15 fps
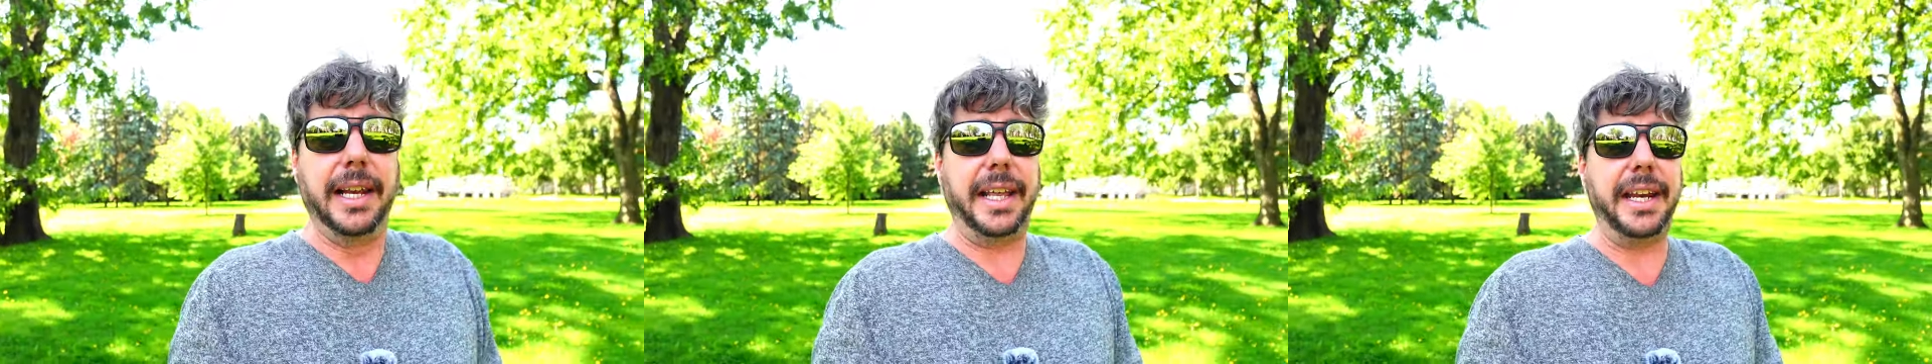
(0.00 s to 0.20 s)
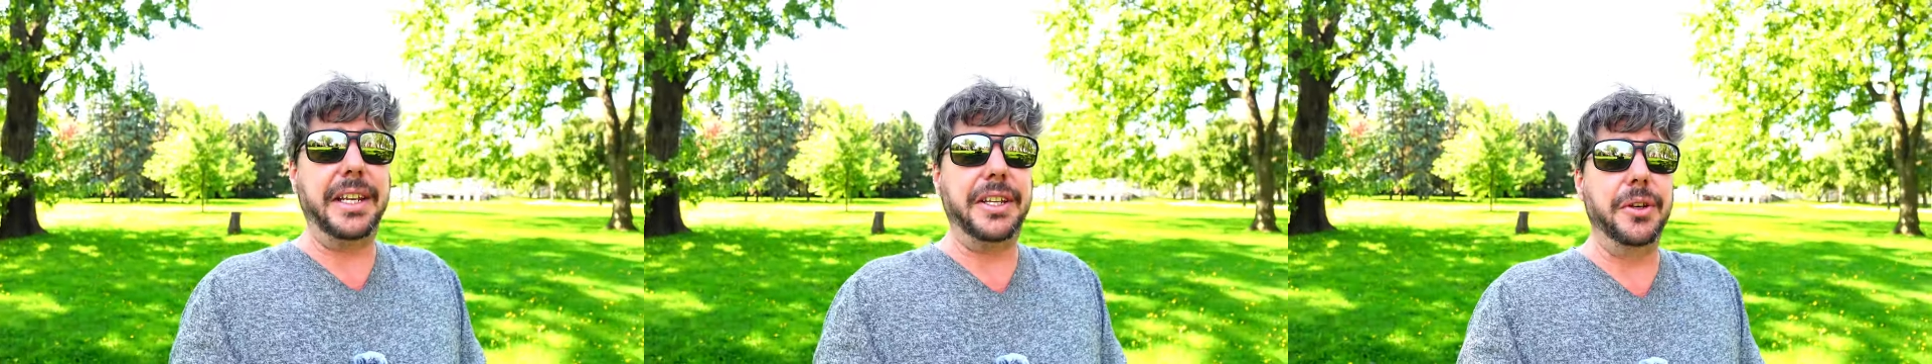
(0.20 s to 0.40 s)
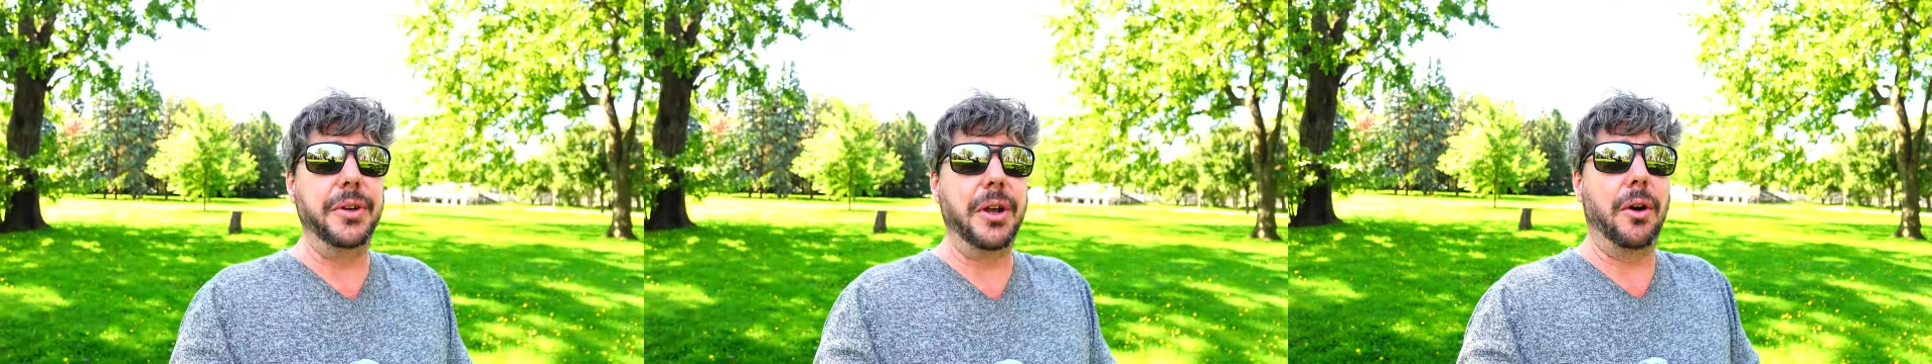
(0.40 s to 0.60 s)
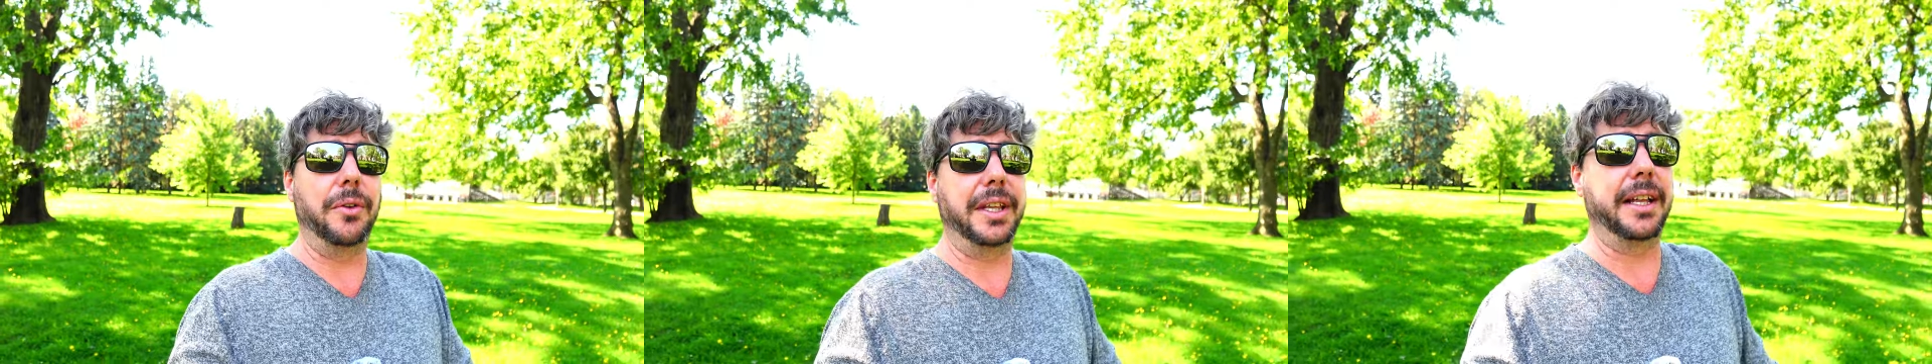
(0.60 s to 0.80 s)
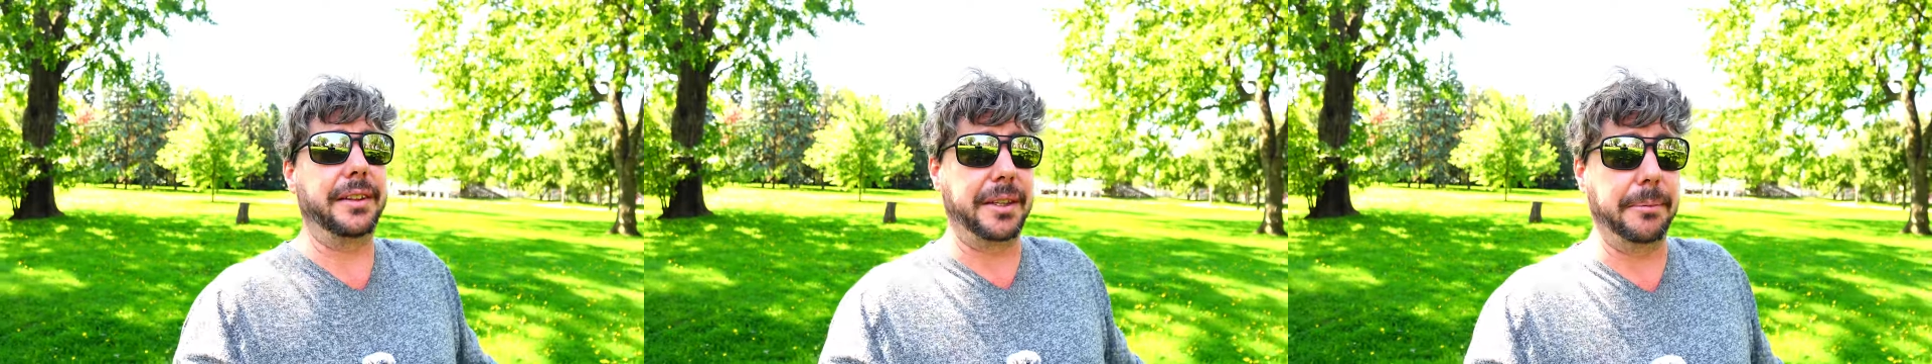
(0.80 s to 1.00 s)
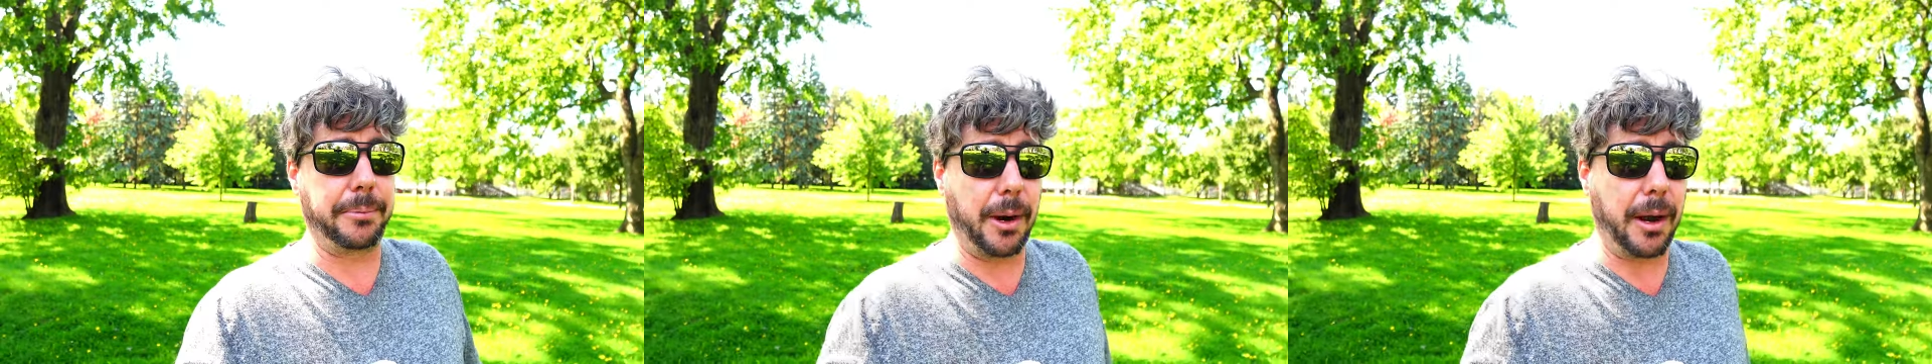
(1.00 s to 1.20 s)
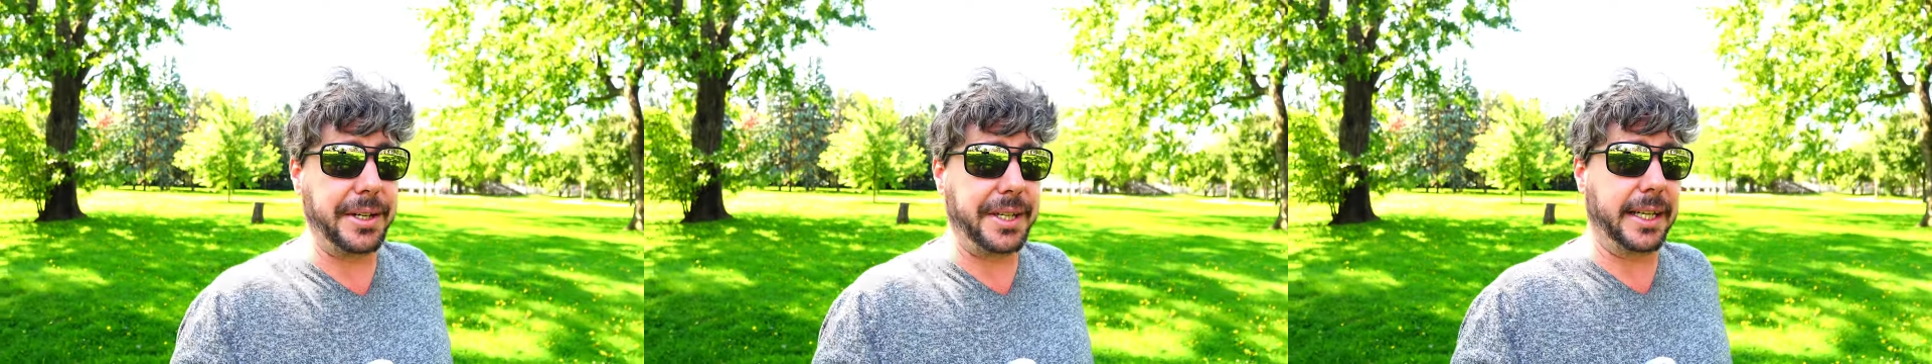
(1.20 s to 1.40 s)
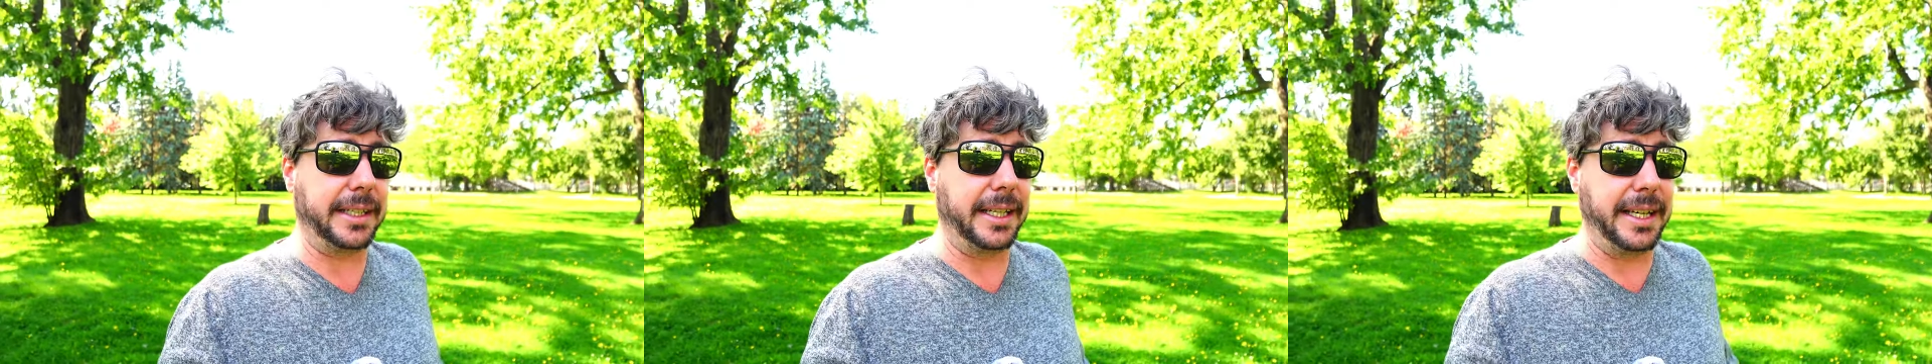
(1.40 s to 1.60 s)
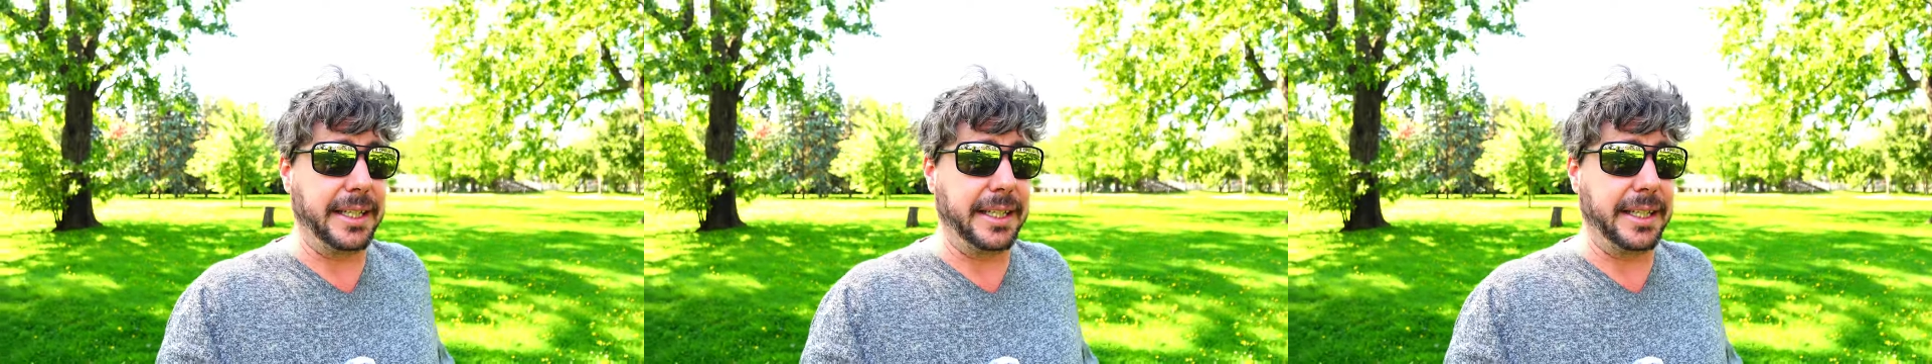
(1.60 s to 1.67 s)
letting you know that the project